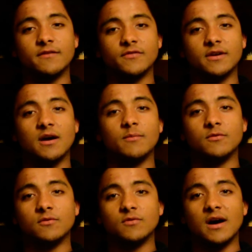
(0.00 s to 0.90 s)
of the
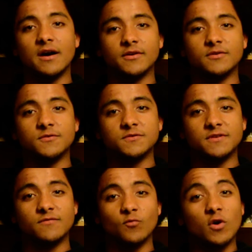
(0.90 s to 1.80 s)
couple articles and
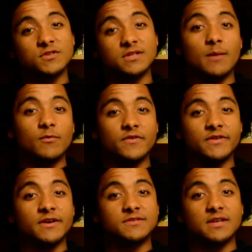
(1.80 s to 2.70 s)
watch the couple
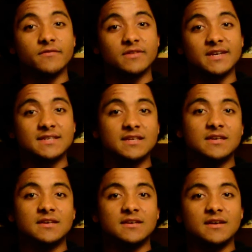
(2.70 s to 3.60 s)
videos that I've linked.
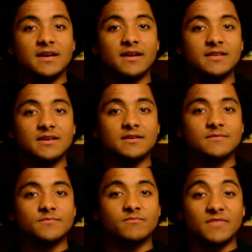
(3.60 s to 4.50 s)
And yeah,
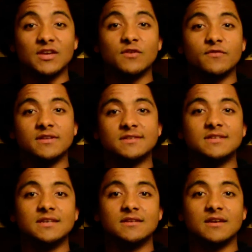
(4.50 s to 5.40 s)
thank you for
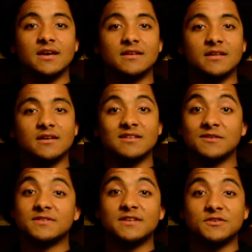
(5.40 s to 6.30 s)
listening, and I'll
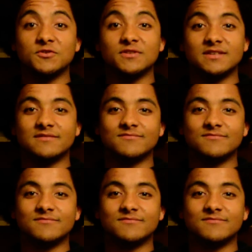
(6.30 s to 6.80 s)
see you shortly.